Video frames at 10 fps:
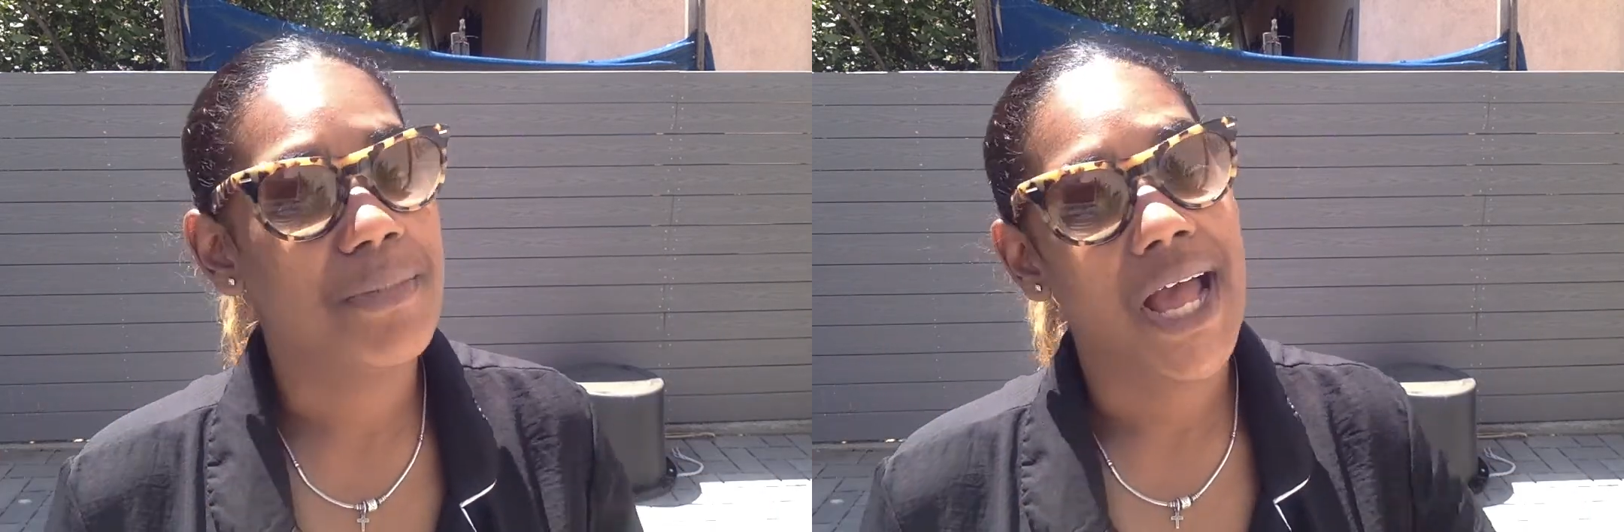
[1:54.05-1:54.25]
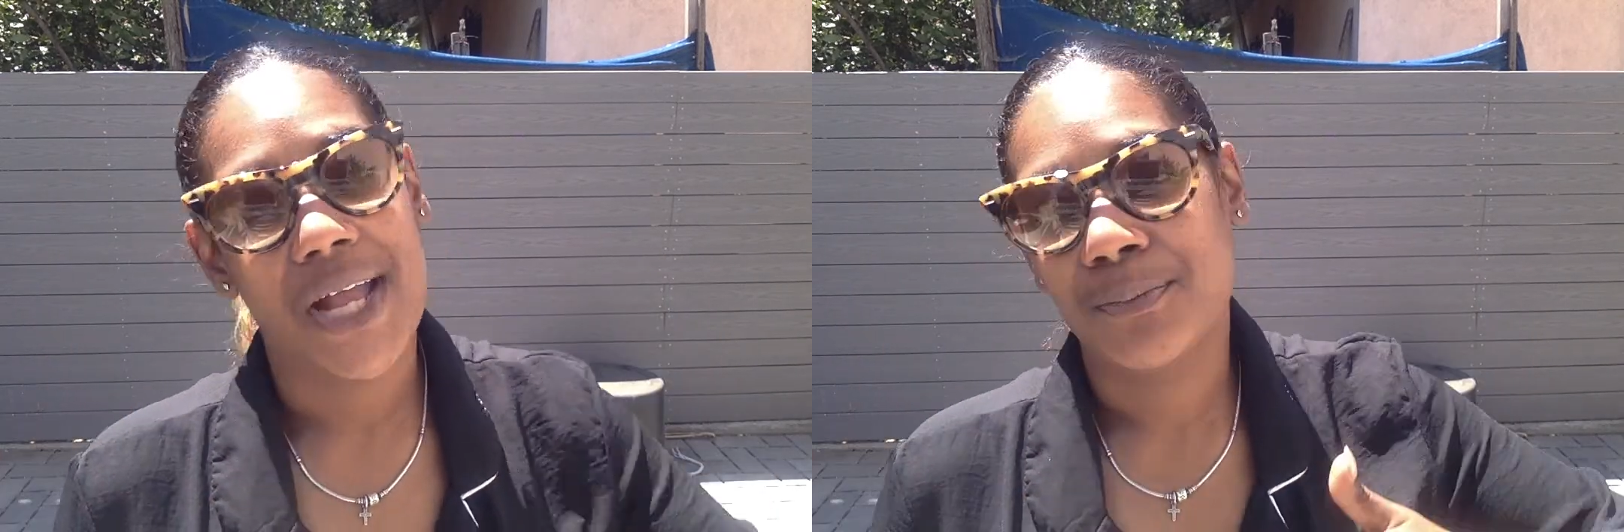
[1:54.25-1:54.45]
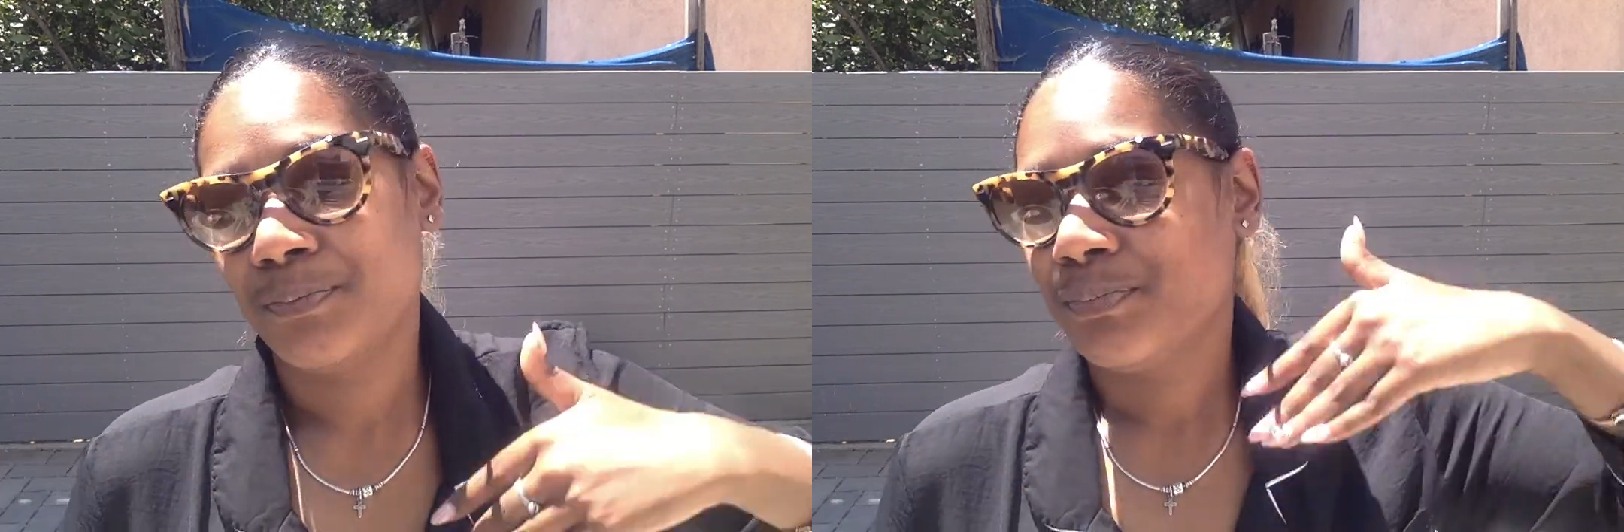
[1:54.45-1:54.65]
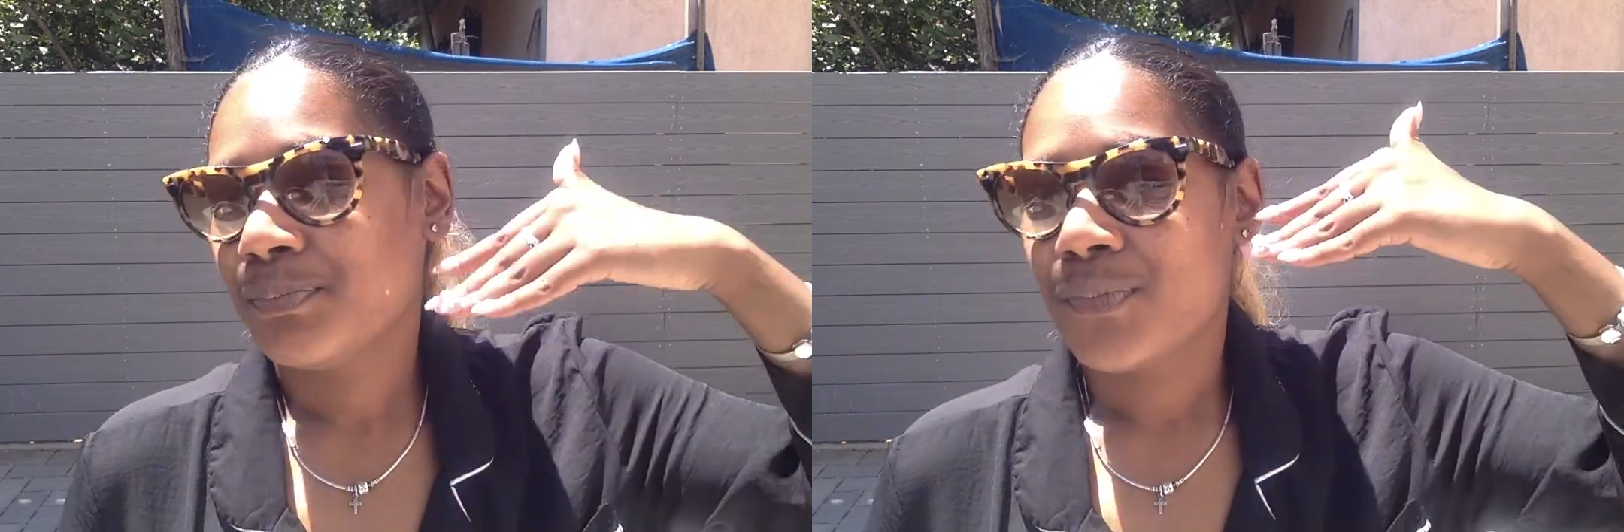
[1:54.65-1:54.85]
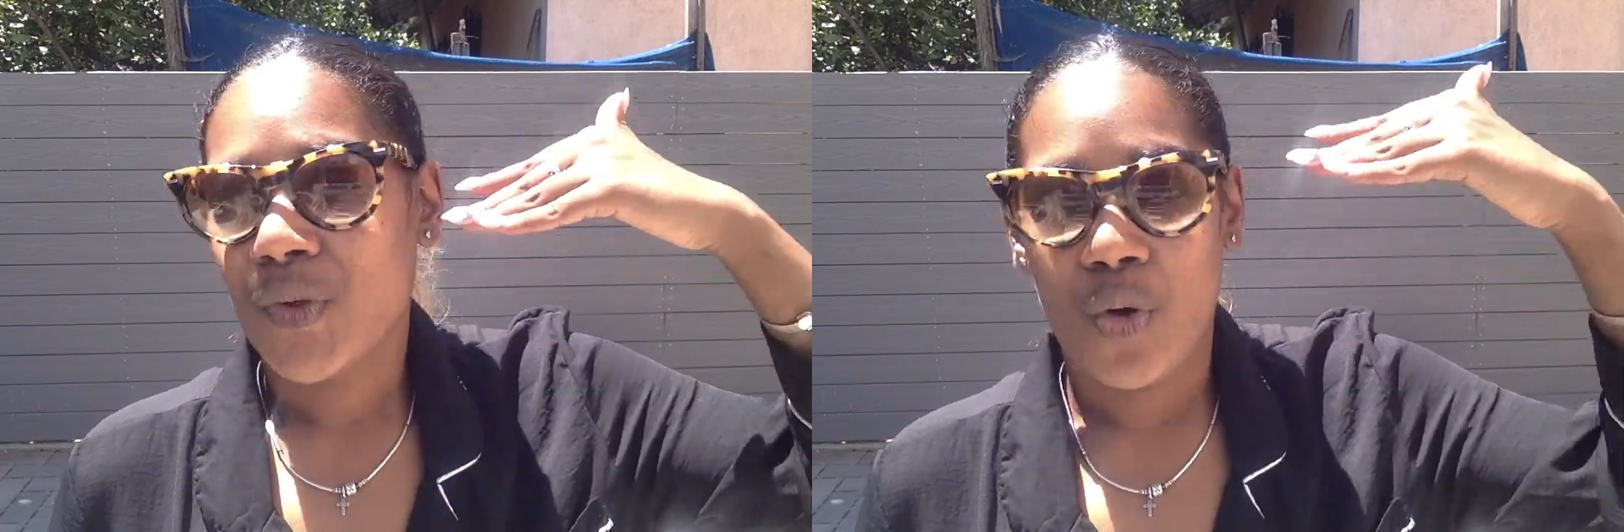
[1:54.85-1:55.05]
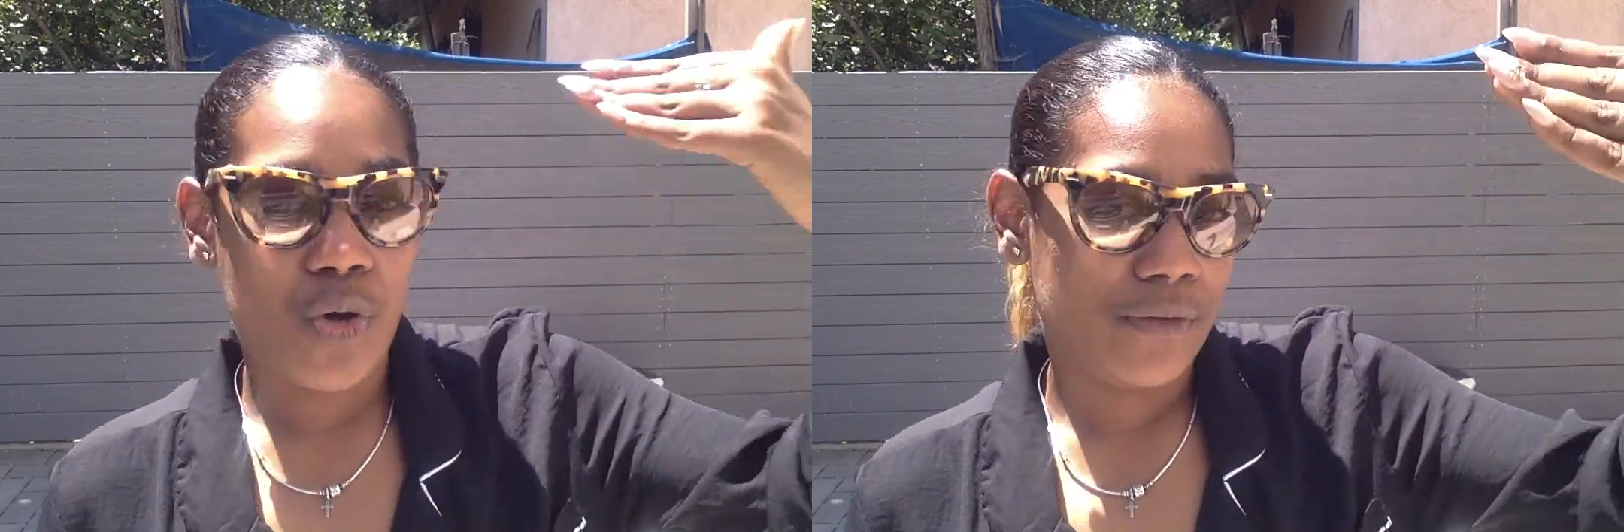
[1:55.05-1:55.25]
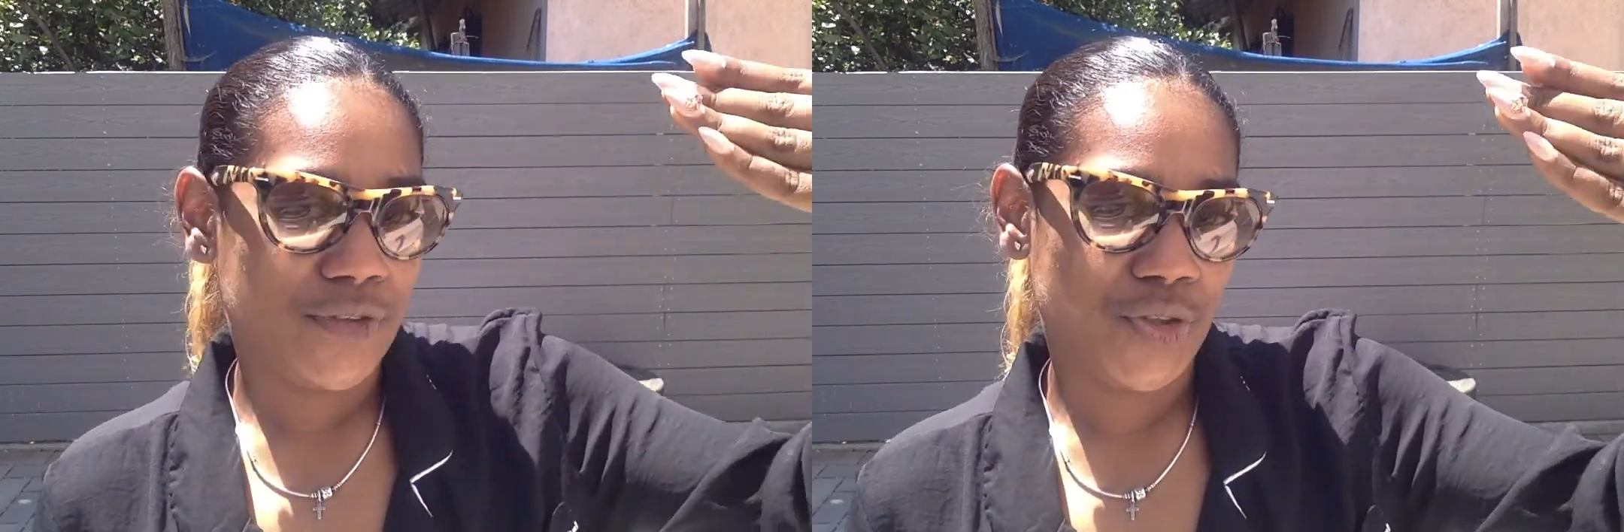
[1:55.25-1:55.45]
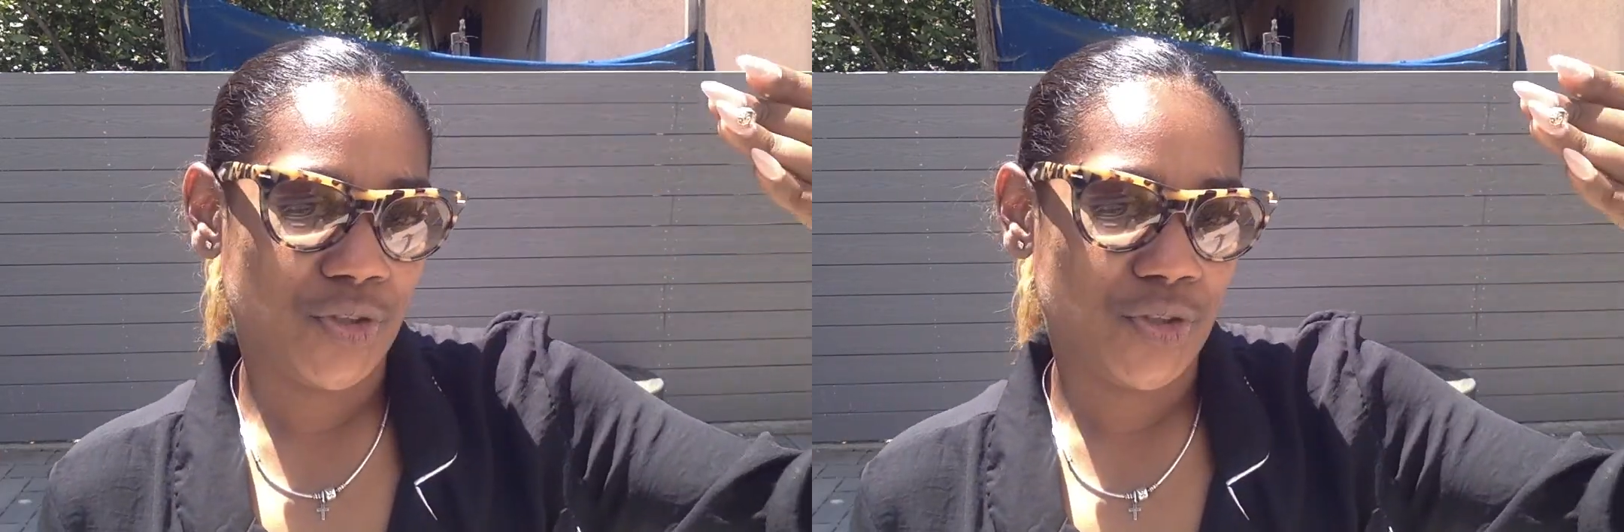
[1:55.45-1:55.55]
by off,